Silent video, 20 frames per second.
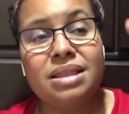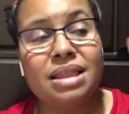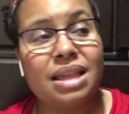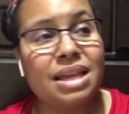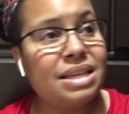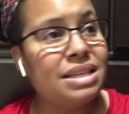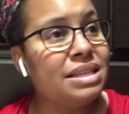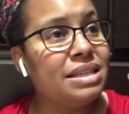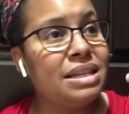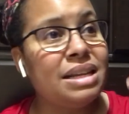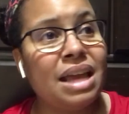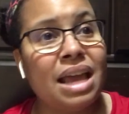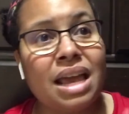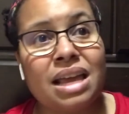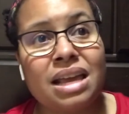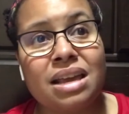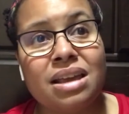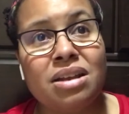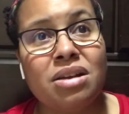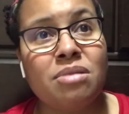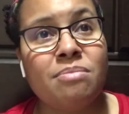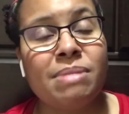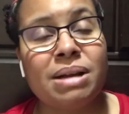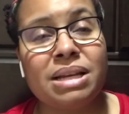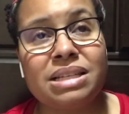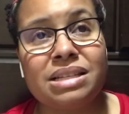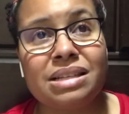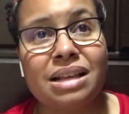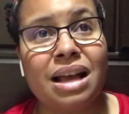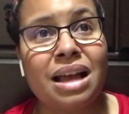Like today, my
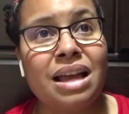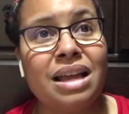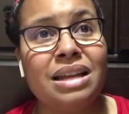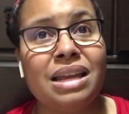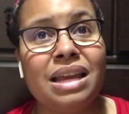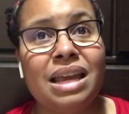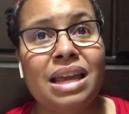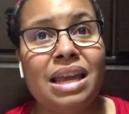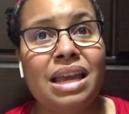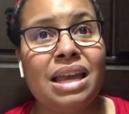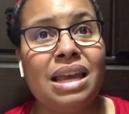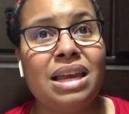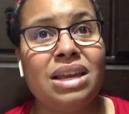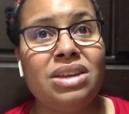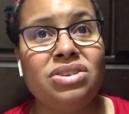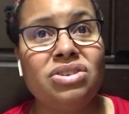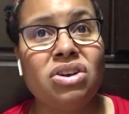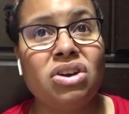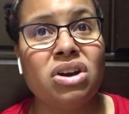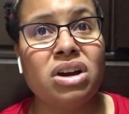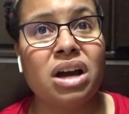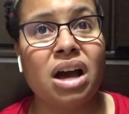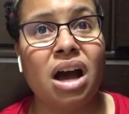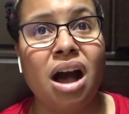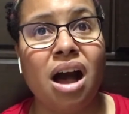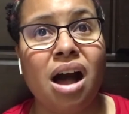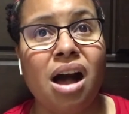son, he took